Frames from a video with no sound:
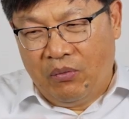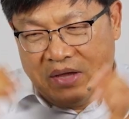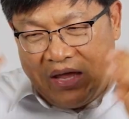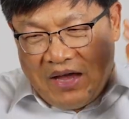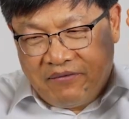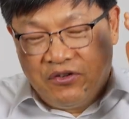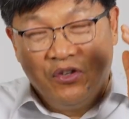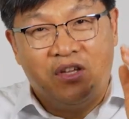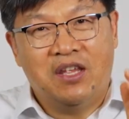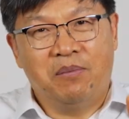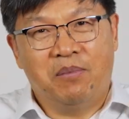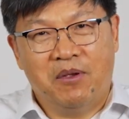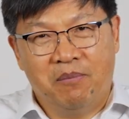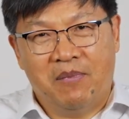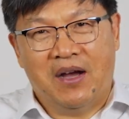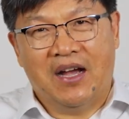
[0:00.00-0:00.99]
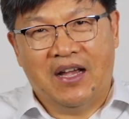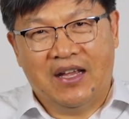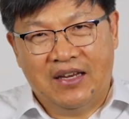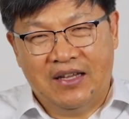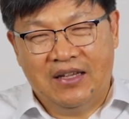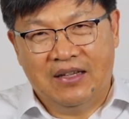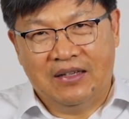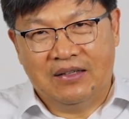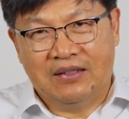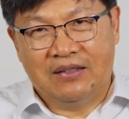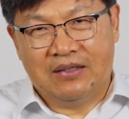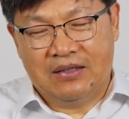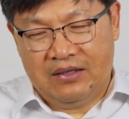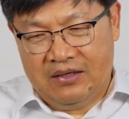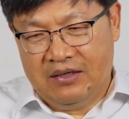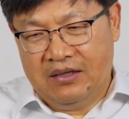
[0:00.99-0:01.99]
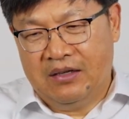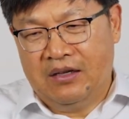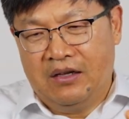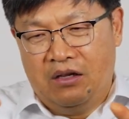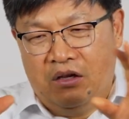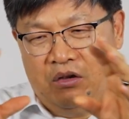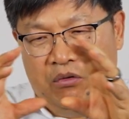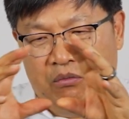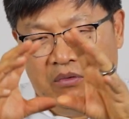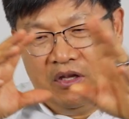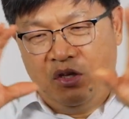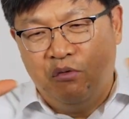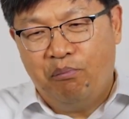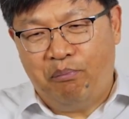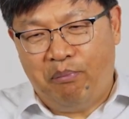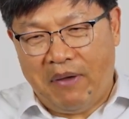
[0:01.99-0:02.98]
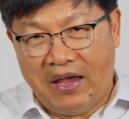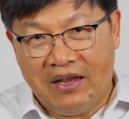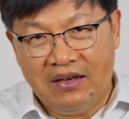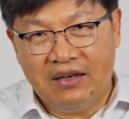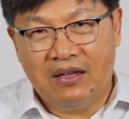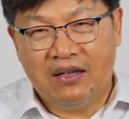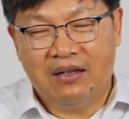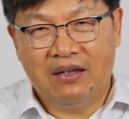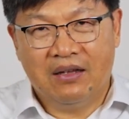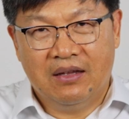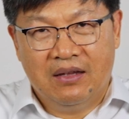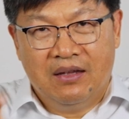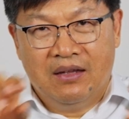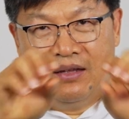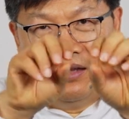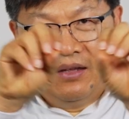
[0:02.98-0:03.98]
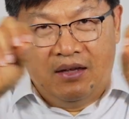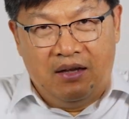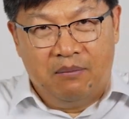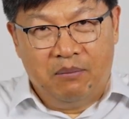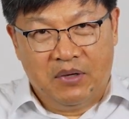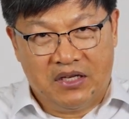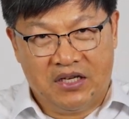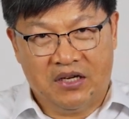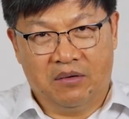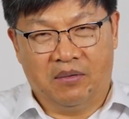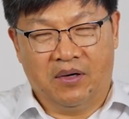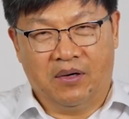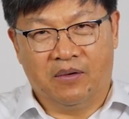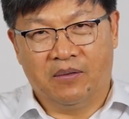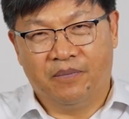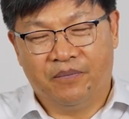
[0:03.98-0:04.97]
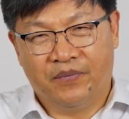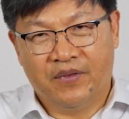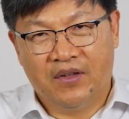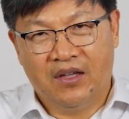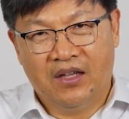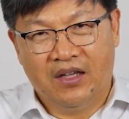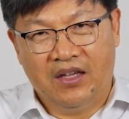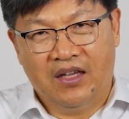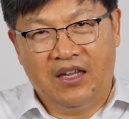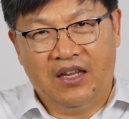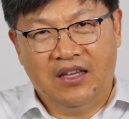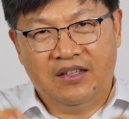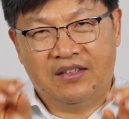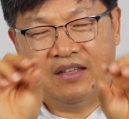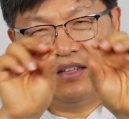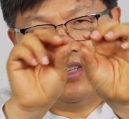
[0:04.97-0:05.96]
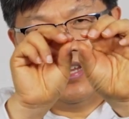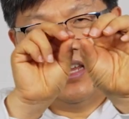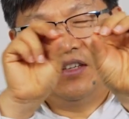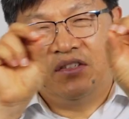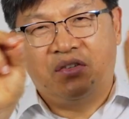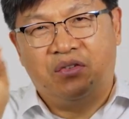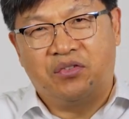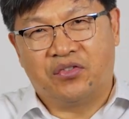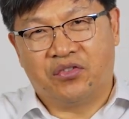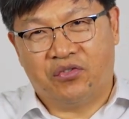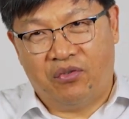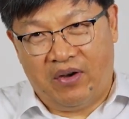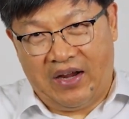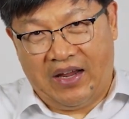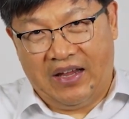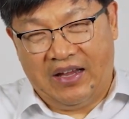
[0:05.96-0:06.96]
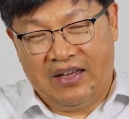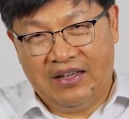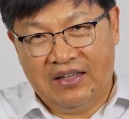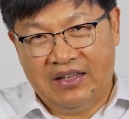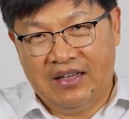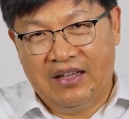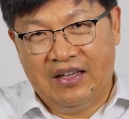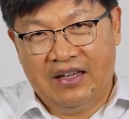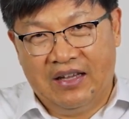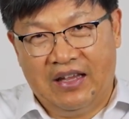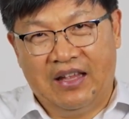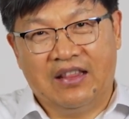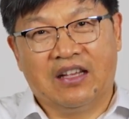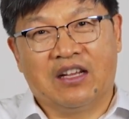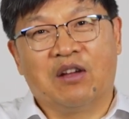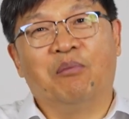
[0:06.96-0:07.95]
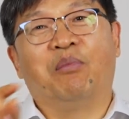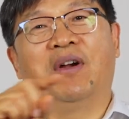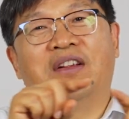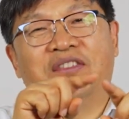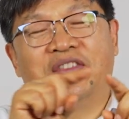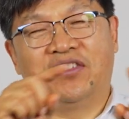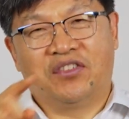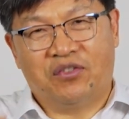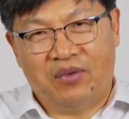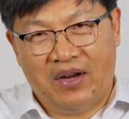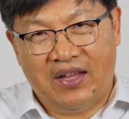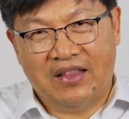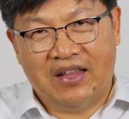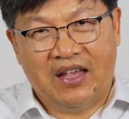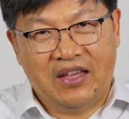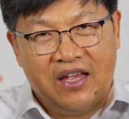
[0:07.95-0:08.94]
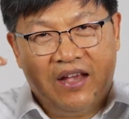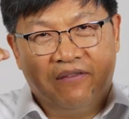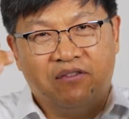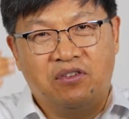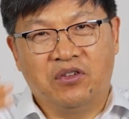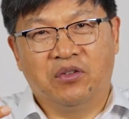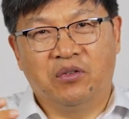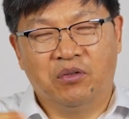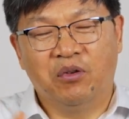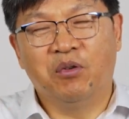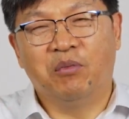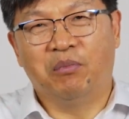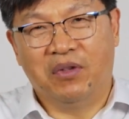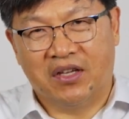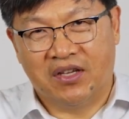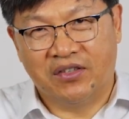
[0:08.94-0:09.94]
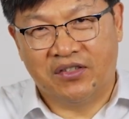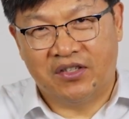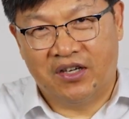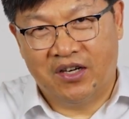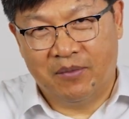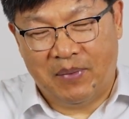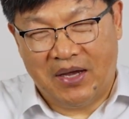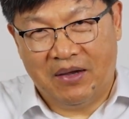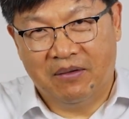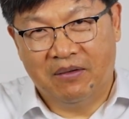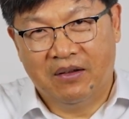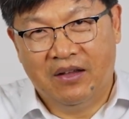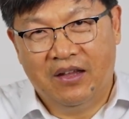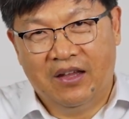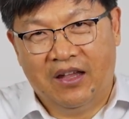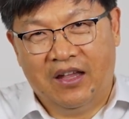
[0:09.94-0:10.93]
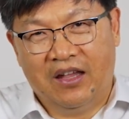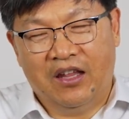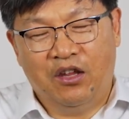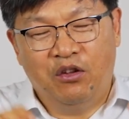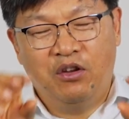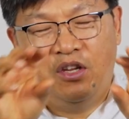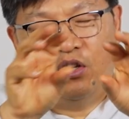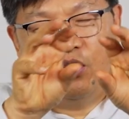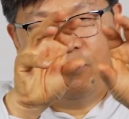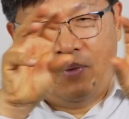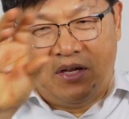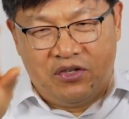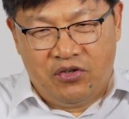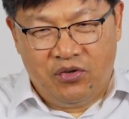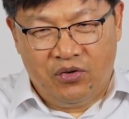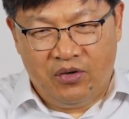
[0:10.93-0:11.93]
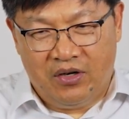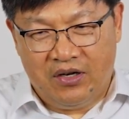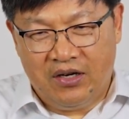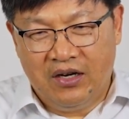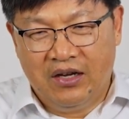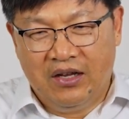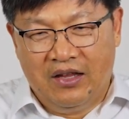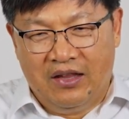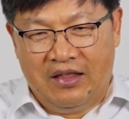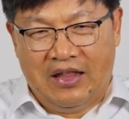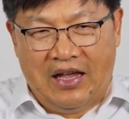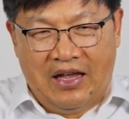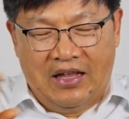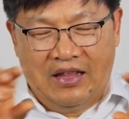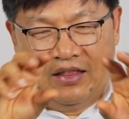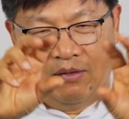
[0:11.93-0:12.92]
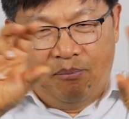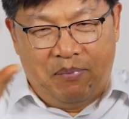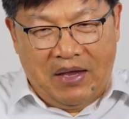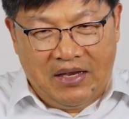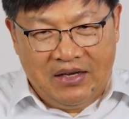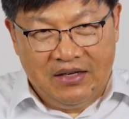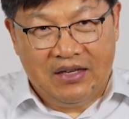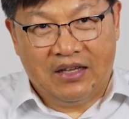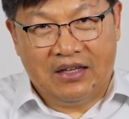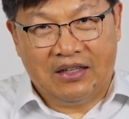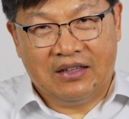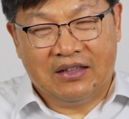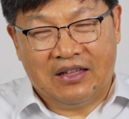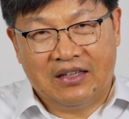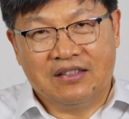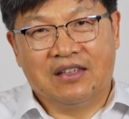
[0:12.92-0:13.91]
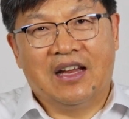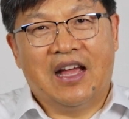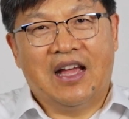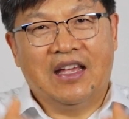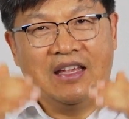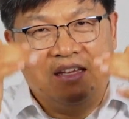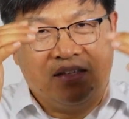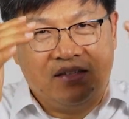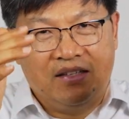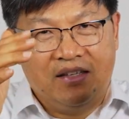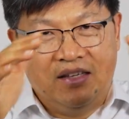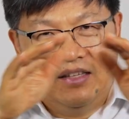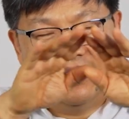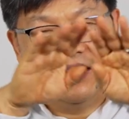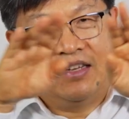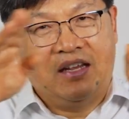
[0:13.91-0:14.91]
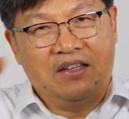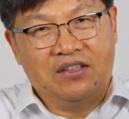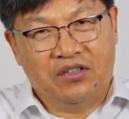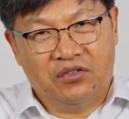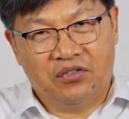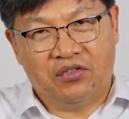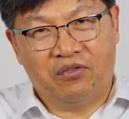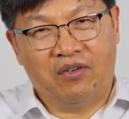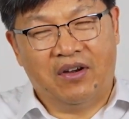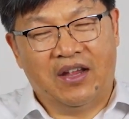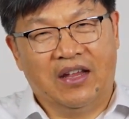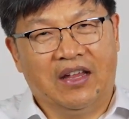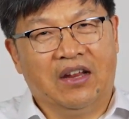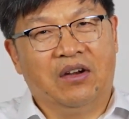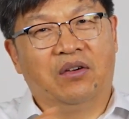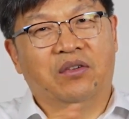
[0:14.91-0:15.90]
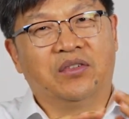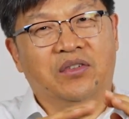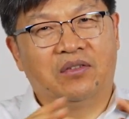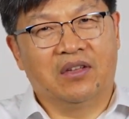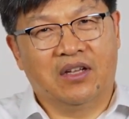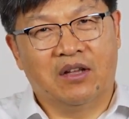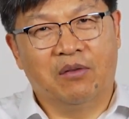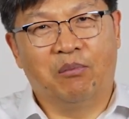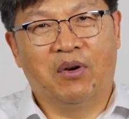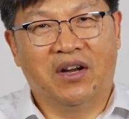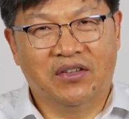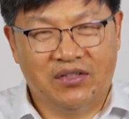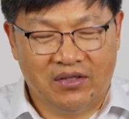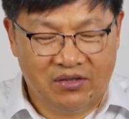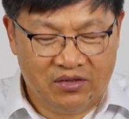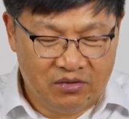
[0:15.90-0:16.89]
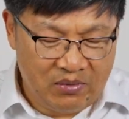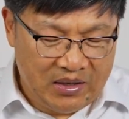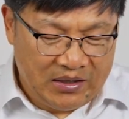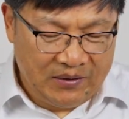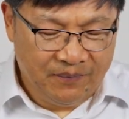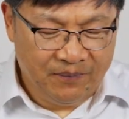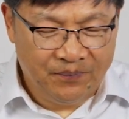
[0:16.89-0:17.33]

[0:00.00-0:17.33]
we have to keep in mind is when you bend a material, it is the tensile strain and the compression strain that you have to be concerned about. And you need to make sure that the bending does not exceed the tensile strain and also the compression strain.